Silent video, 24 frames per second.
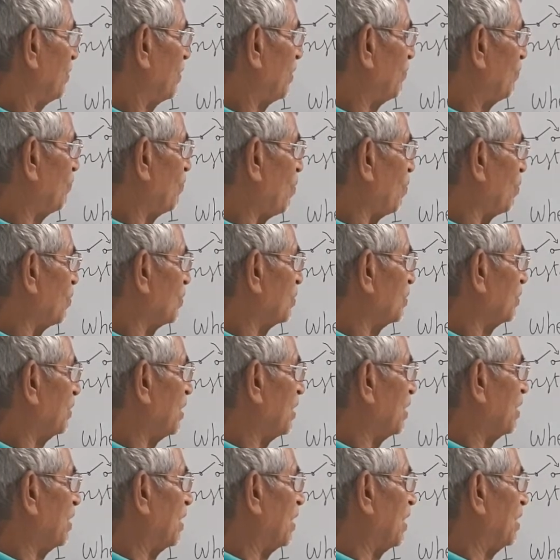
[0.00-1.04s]
volt,
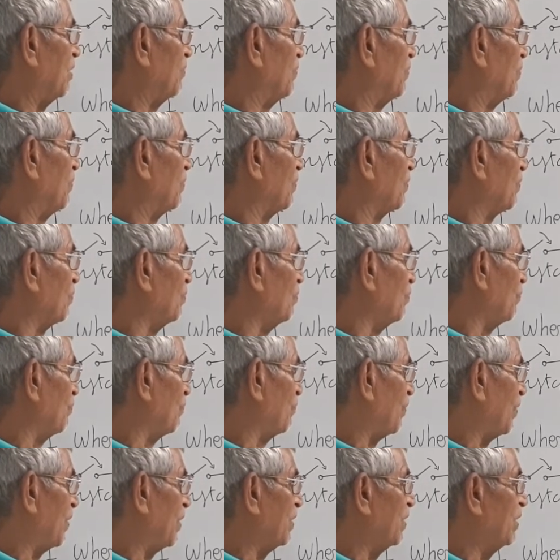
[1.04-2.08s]
then L will be equal to
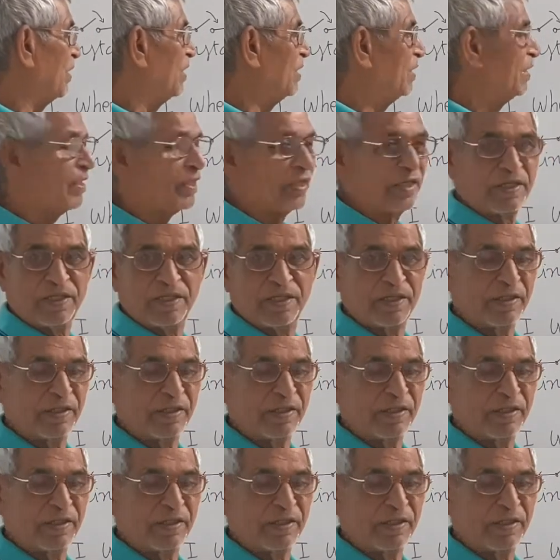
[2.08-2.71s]
5 Henry,